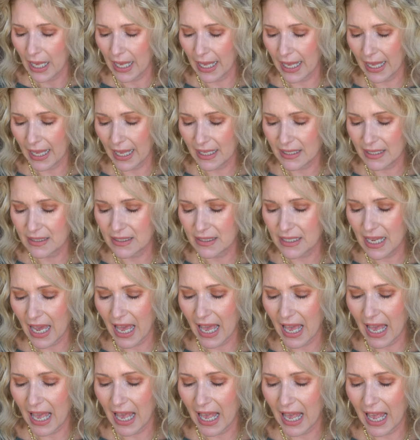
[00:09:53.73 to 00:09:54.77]
and
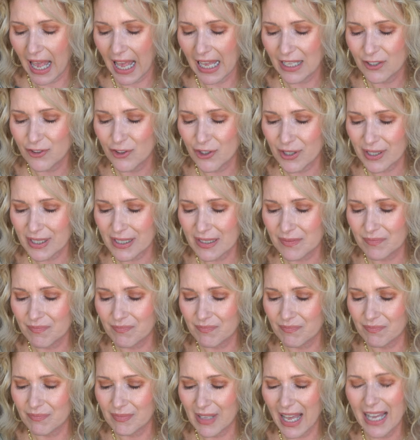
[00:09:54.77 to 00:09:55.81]
I just
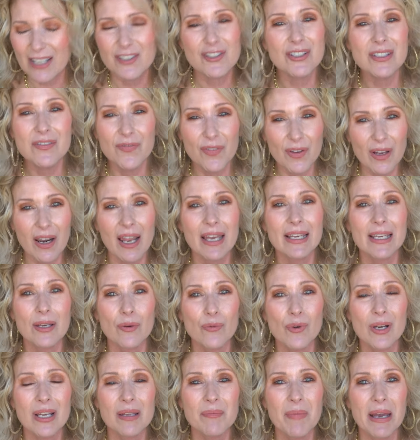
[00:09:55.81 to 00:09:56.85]
I just feel like it
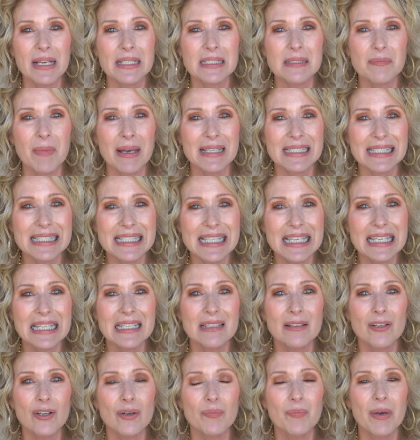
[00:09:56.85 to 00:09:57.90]
really makes my
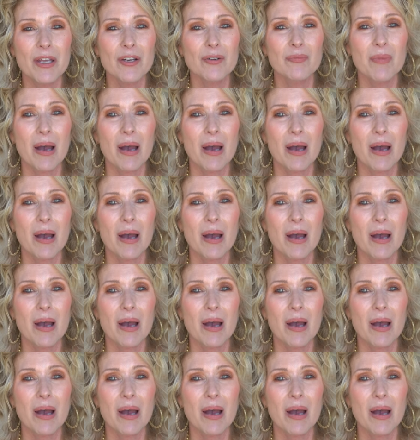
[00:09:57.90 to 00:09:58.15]
skin look better,